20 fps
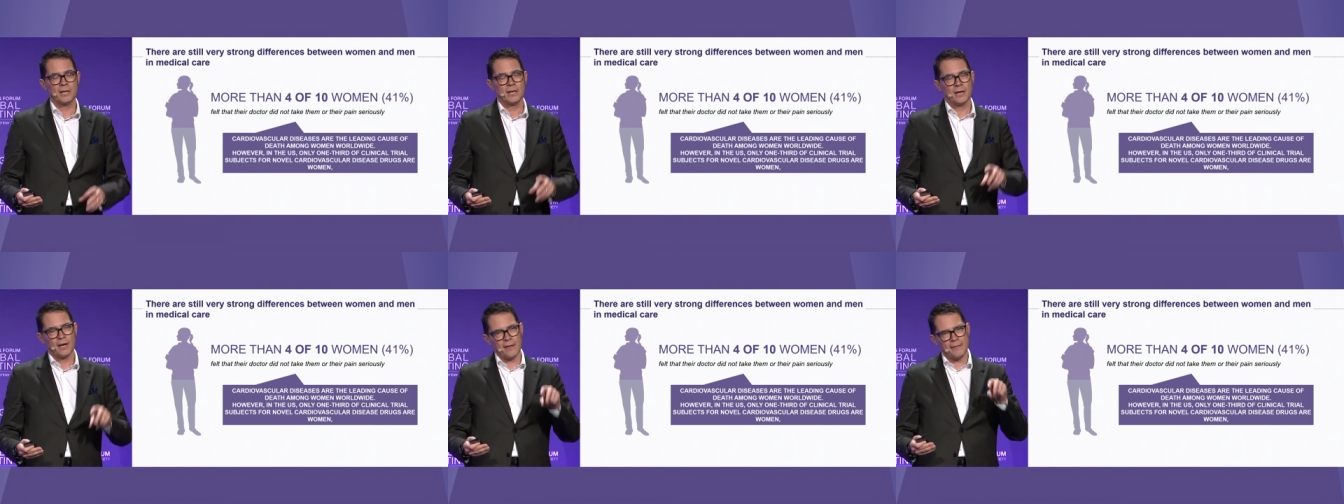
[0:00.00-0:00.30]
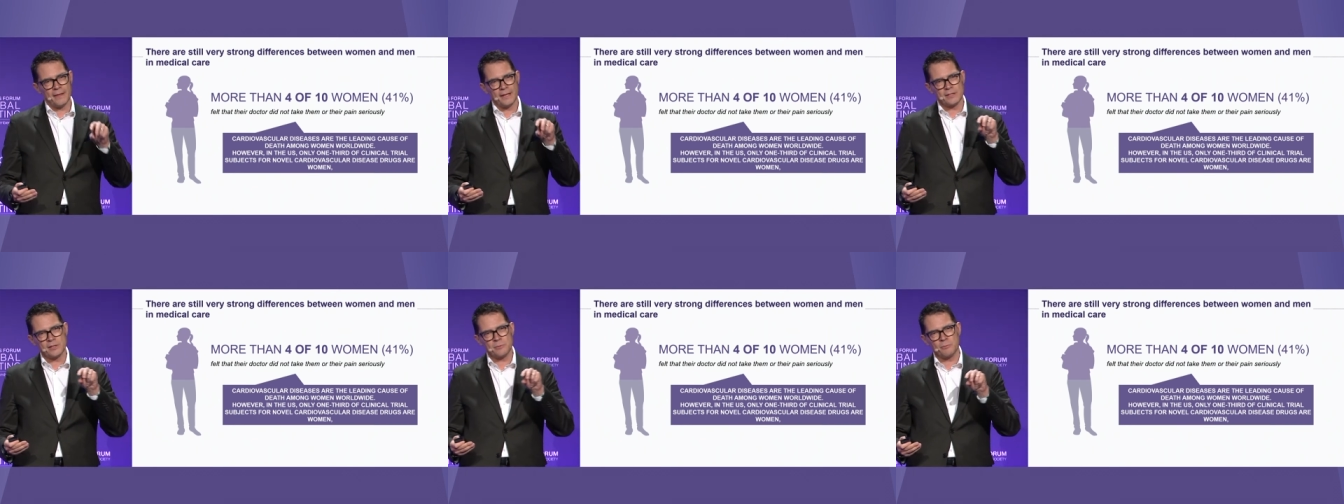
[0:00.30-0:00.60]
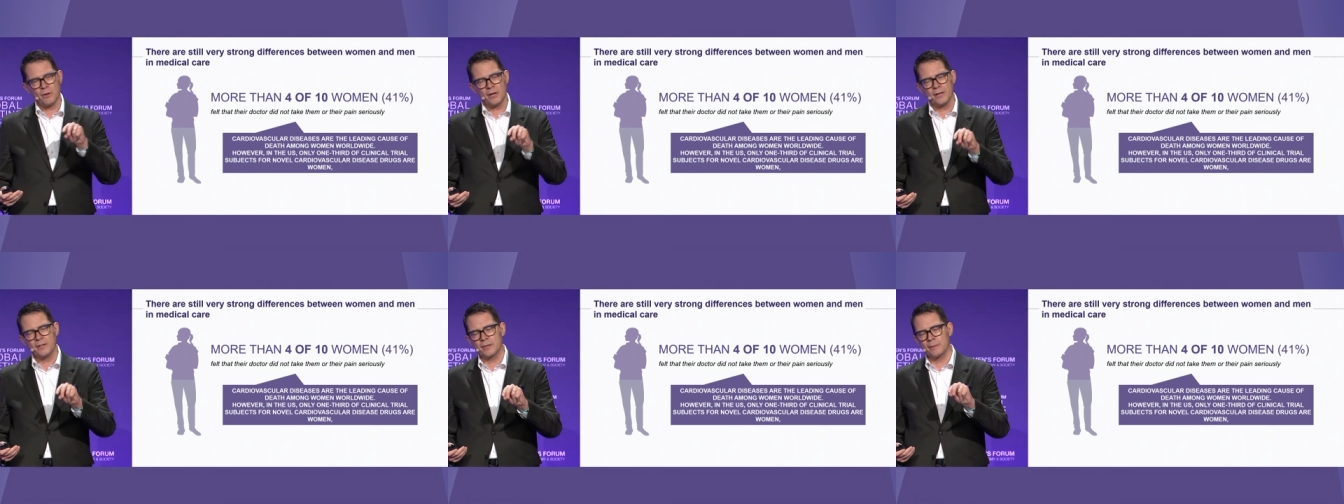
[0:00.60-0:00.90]
And that's
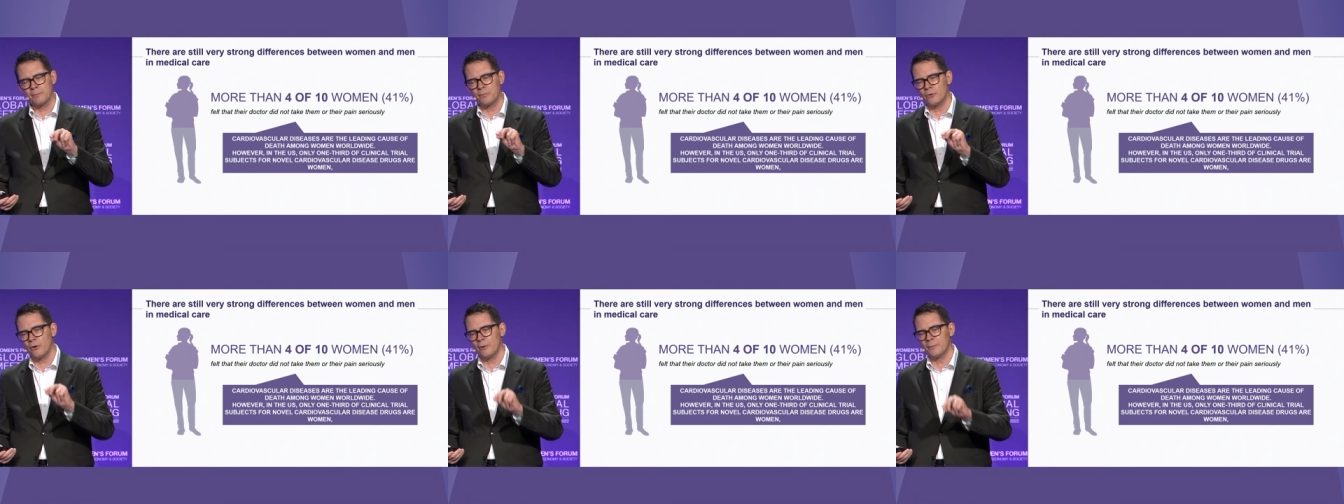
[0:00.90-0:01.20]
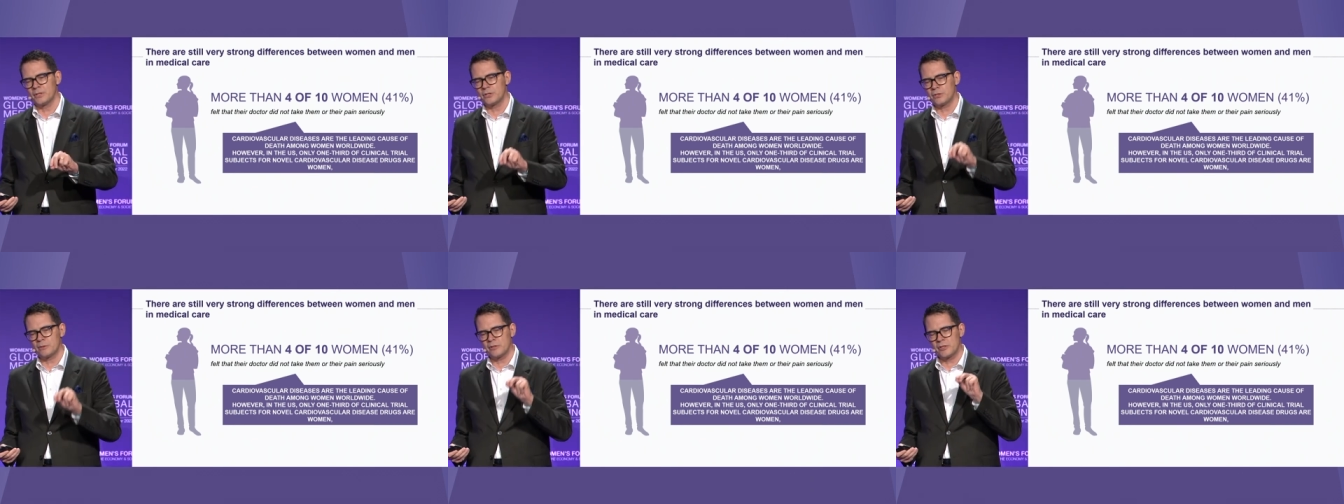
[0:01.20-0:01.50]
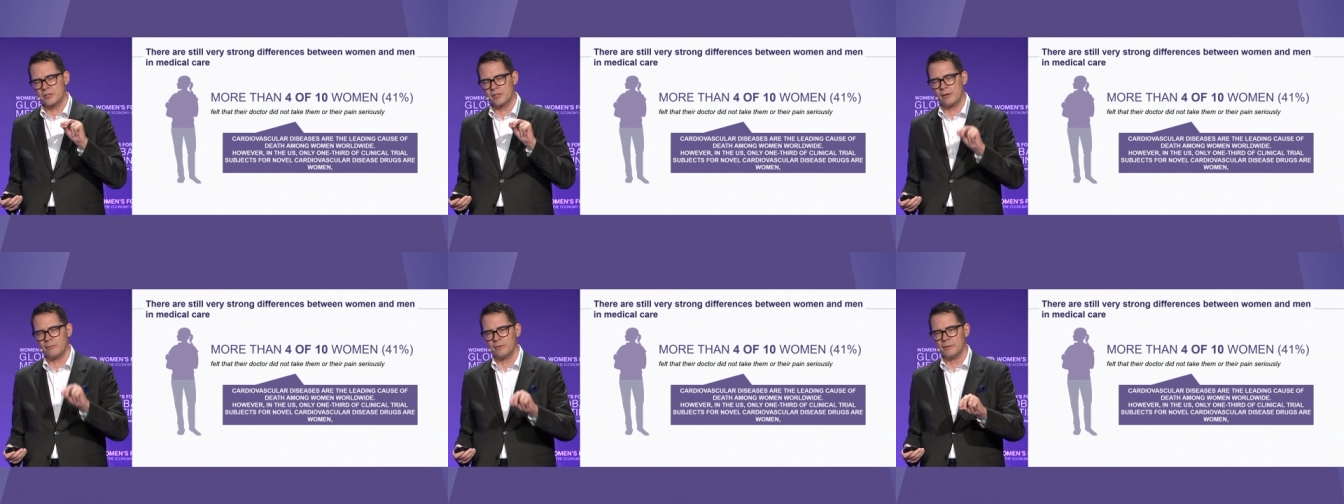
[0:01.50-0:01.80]
why the barometer is
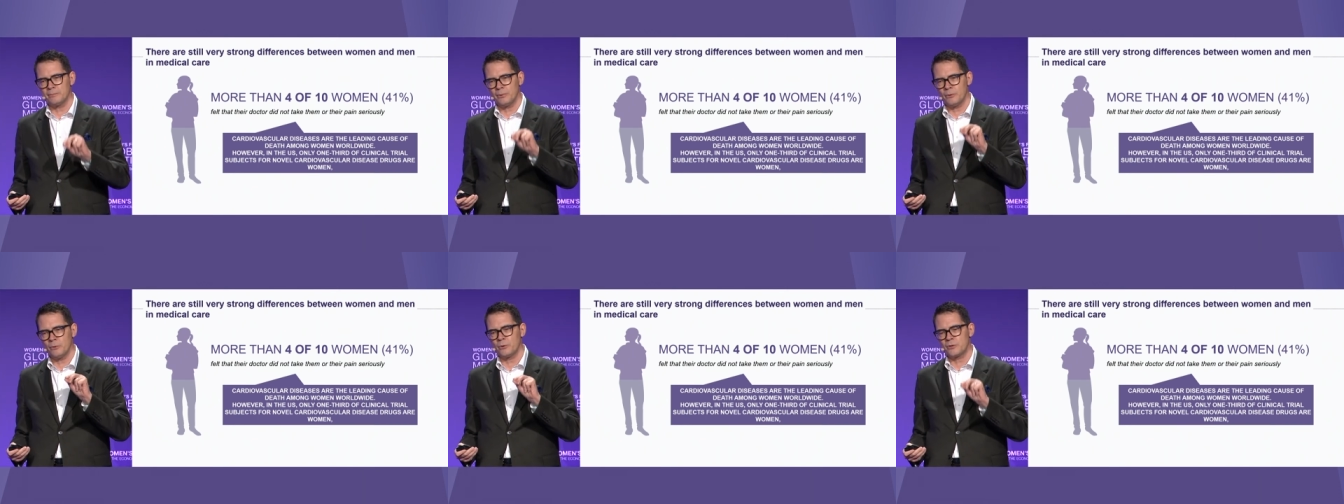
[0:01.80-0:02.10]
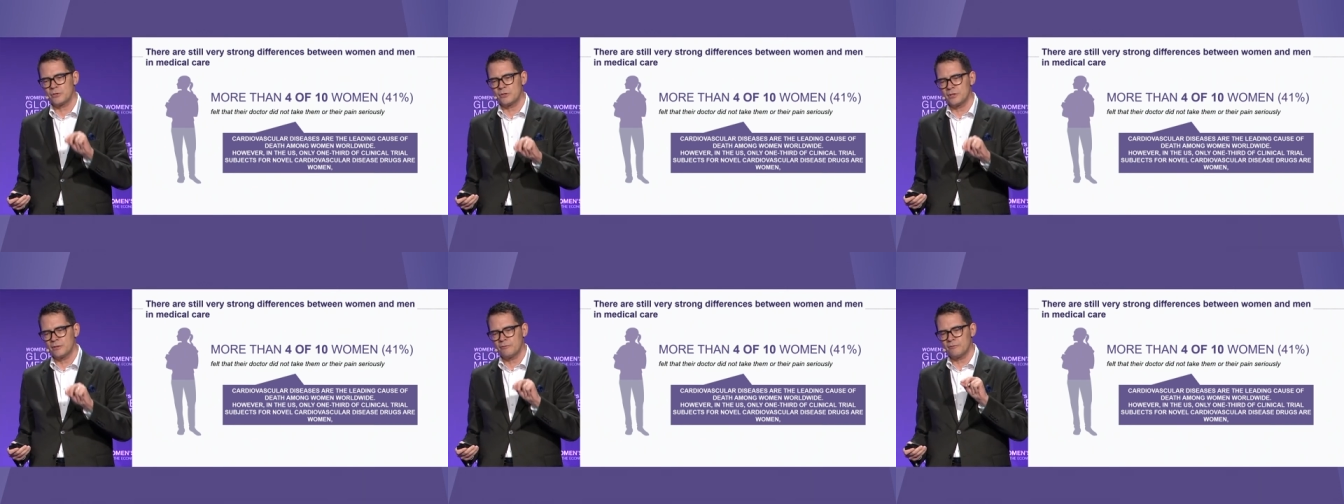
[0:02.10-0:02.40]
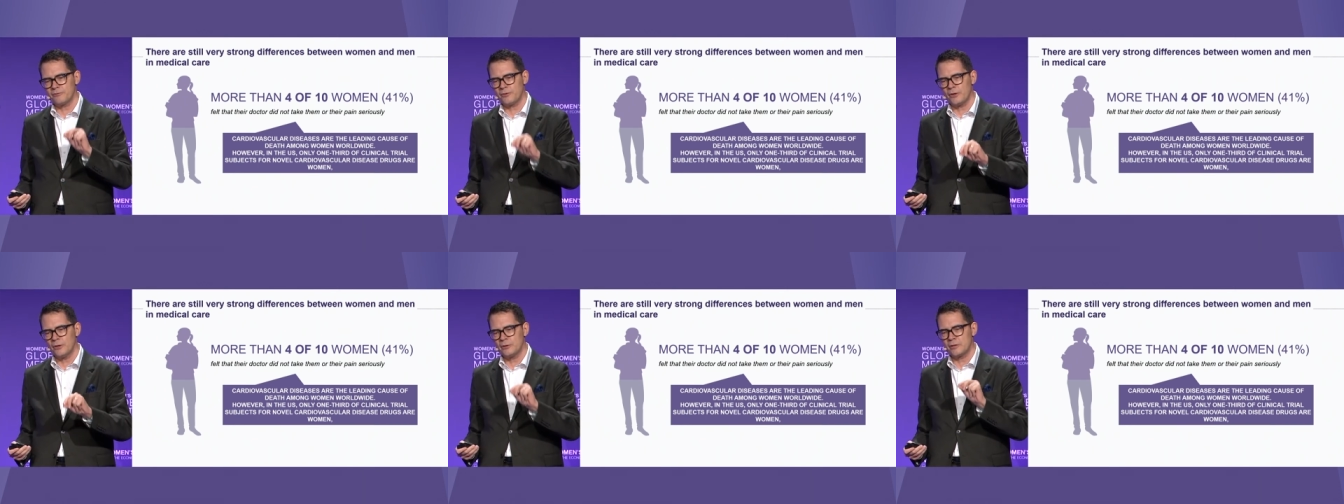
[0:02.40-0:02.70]
so important in
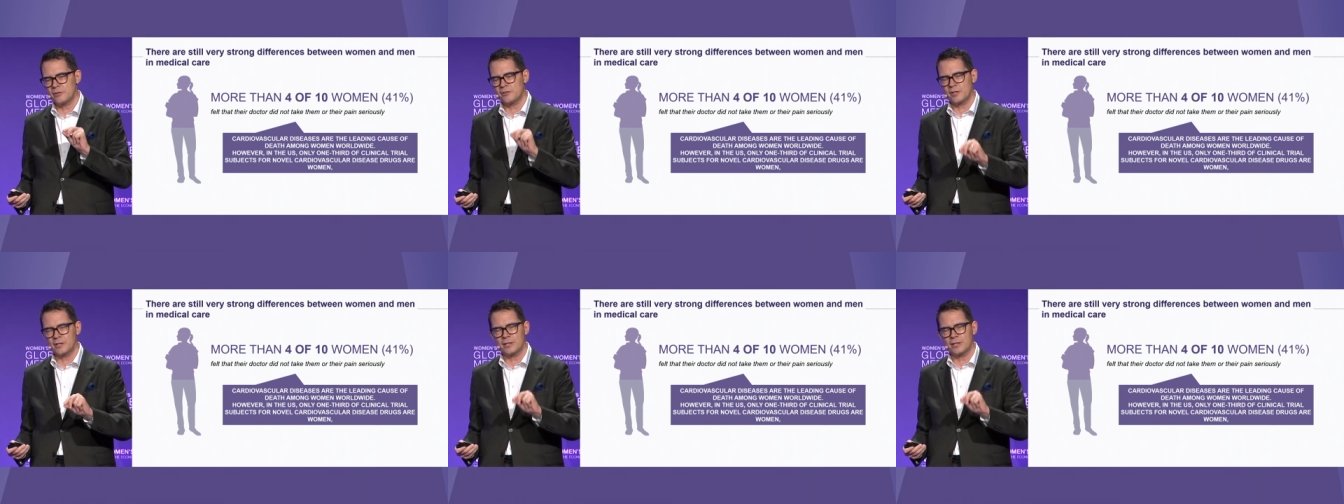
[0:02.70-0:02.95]
focusing